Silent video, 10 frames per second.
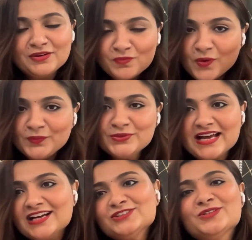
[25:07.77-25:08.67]
what was
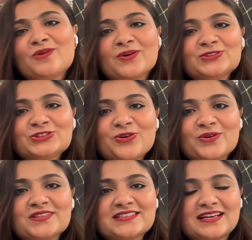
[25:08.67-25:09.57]
Ashley
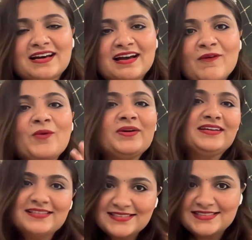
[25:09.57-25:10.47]
Longshore's, or
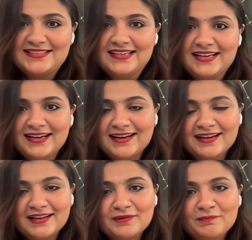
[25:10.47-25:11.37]
is,
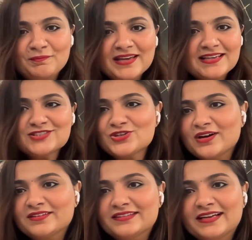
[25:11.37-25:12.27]
biggest
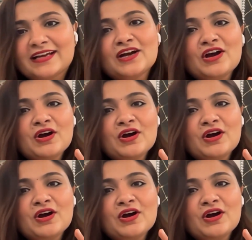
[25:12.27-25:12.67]
struggle, like